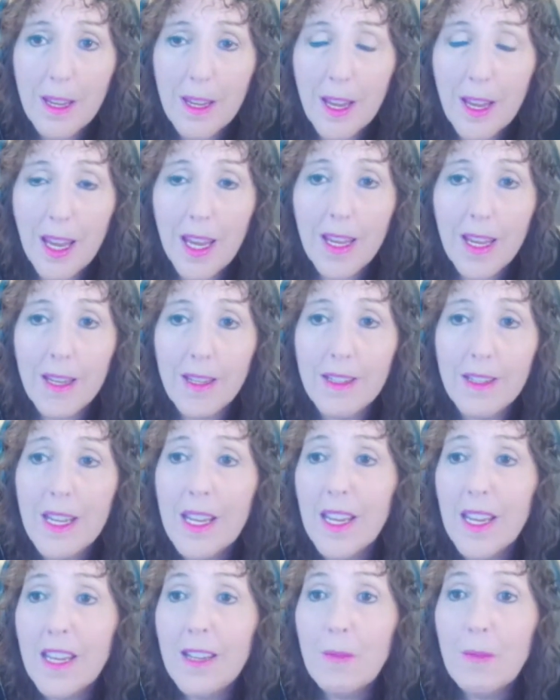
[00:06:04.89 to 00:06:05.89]
And
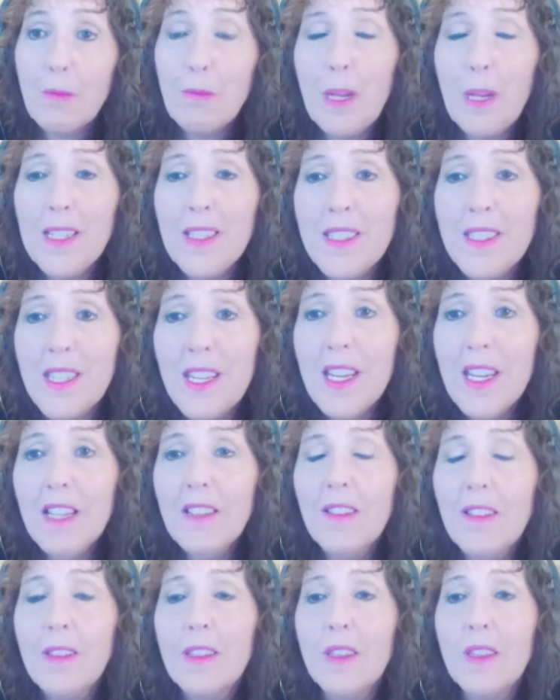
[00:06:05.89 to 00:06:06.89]
by seeing
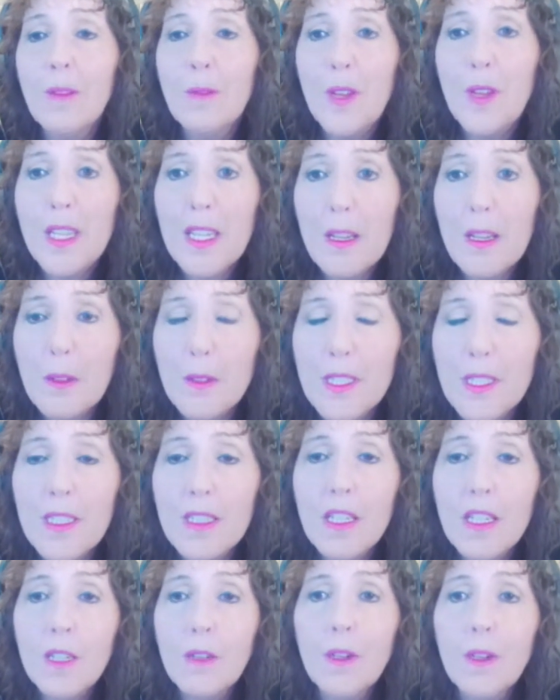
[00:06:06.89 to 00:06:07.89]
the videos and
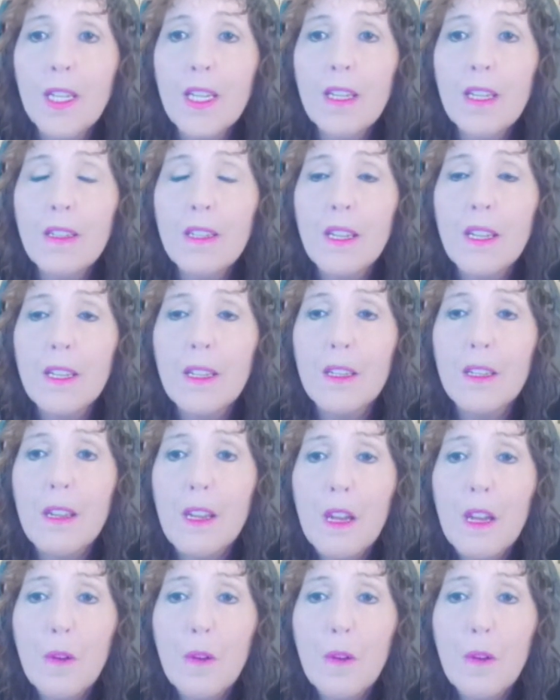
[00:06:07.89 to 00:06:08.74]
hearing it and